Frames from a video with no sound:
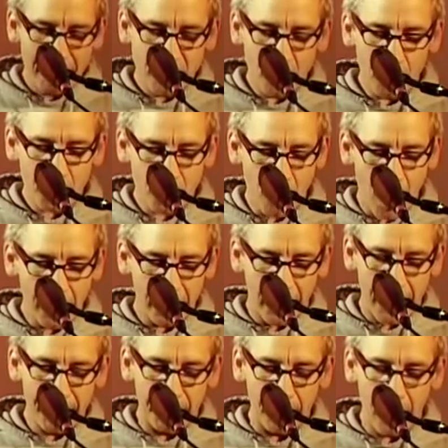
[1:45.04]
am so strong that
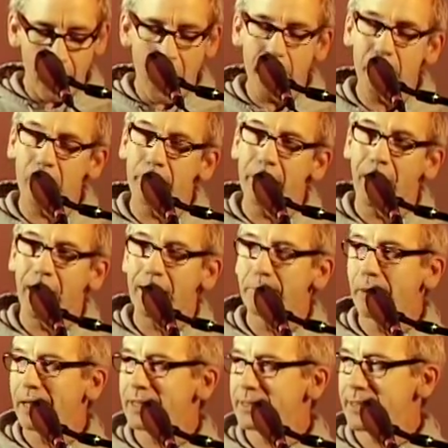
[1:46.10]
I pull a Hummer
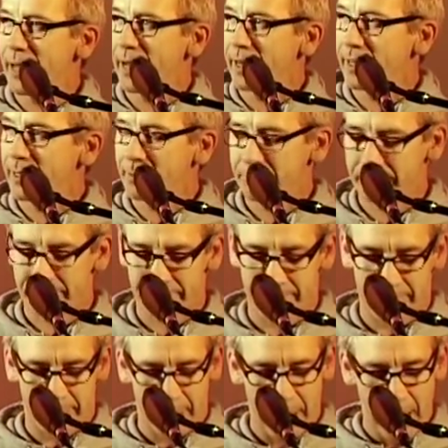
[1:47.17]
behind my tank.
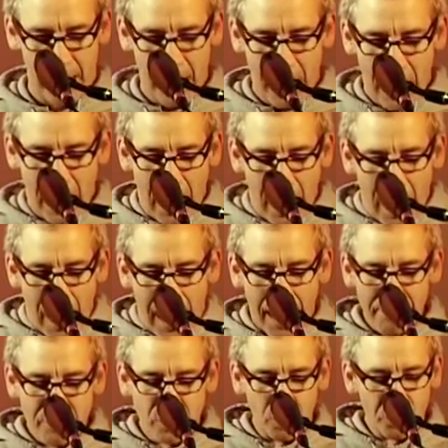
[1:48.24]

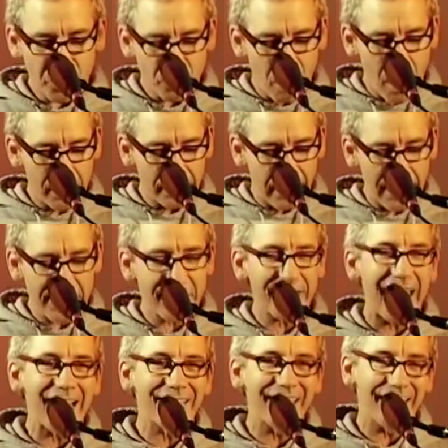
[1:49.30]
I am so strong that I
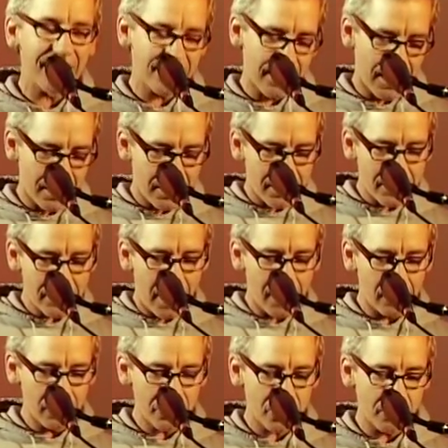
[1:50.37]
stand in as a
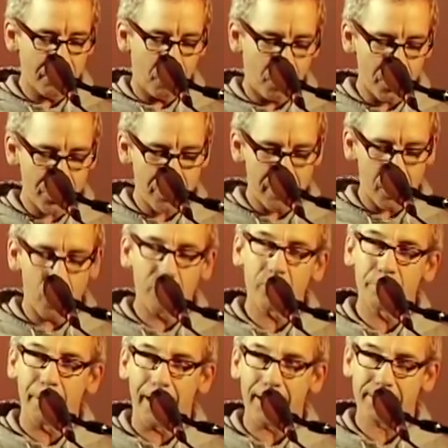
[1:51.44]
tunnel support during
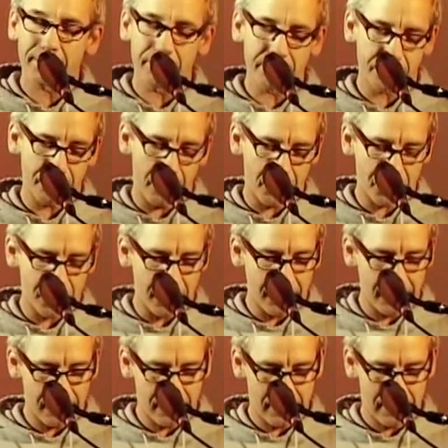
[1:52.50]
overpass construction.
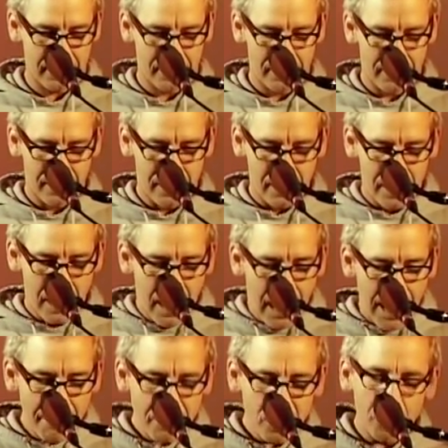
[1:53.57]

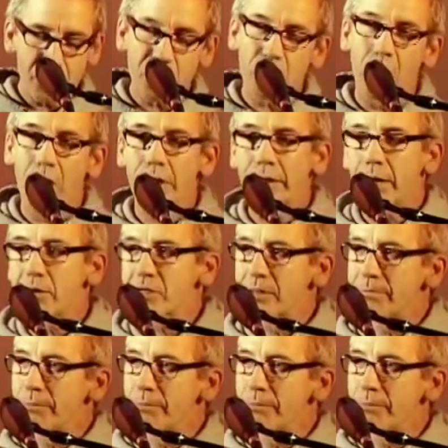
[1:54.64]
I'm so strong, there was a